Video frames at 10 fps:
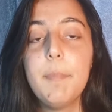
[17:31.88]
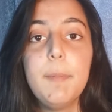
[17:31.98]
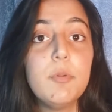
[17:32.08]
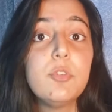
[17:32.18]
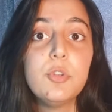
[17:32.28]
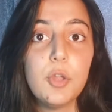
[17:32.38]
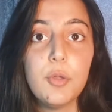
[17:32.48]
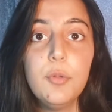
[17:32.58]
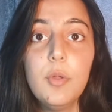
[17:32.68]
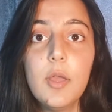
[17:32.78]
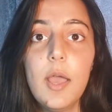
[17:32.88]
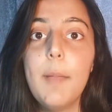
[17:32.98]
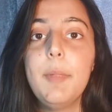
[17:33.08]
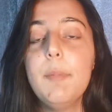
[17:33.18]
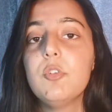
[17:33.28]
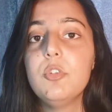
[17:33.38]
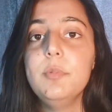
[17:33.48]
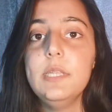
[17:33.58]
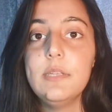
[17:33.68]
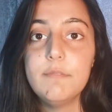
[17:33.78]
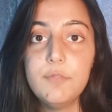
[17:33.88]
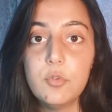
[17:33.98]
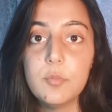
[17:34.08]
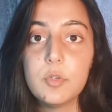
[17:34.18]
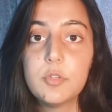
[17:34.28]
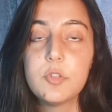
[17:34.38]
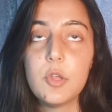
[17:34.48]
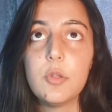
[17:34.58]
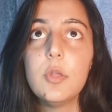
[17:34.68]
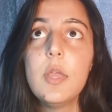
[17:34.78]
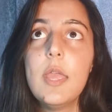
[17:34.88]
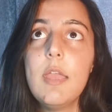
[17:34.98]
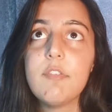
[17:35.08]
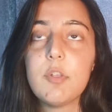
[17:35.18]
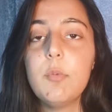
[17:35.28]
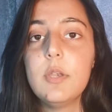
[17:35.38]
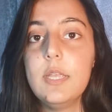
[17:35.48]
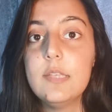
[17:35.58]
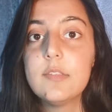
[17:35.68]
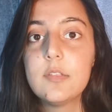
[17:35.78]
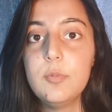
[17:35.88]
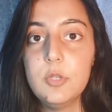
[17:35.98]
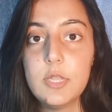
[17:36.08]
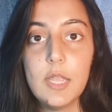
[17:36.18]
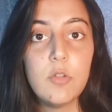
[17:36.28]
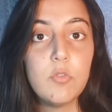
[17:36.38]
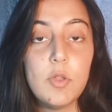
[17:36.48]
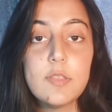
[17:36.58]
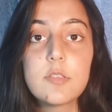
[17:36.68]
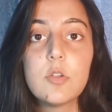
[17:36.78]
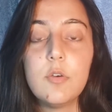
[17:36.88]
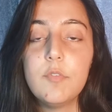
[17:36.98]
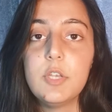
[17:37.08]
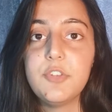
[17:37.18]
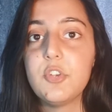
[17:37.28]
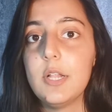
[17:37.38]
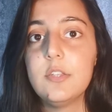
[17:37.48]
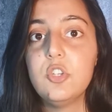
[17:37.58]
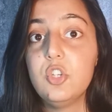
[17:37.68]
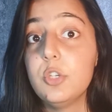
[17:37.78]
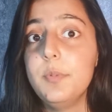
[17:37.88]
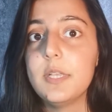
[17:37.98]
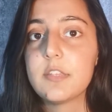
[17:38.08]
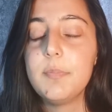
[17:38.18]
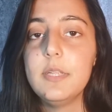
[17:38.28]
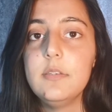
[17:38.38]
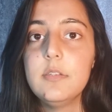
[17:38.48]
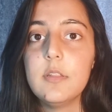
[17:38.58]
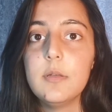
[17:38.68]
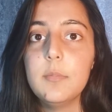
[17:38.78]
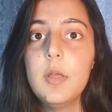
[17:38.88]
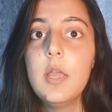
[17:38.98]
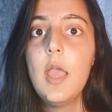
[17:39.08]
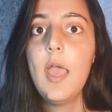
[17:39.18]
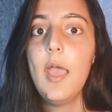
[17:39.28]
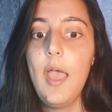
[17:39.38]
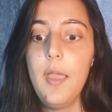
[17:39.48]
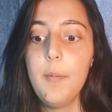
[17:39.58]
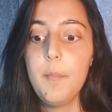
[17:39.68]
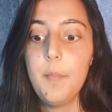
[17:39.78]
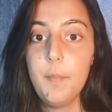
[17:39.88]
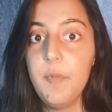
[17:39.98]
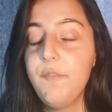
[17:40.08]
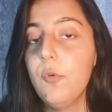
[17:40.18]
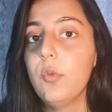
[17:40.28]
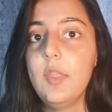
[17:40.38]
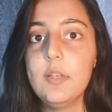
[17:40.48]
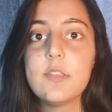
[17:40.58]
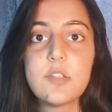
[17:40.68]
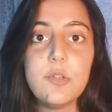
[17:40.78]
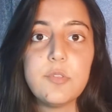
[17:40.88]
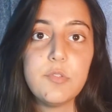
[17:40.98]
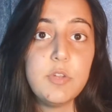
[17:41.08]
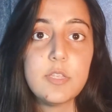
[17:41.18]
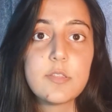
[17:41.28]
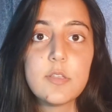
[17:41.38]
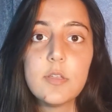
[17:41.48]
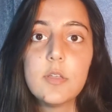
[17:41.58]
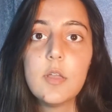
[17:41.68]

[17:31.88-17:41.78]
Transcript: people to know and people to be informed. So if someone is communicating risk, confidentiality should be explained to them before they disclose the risk.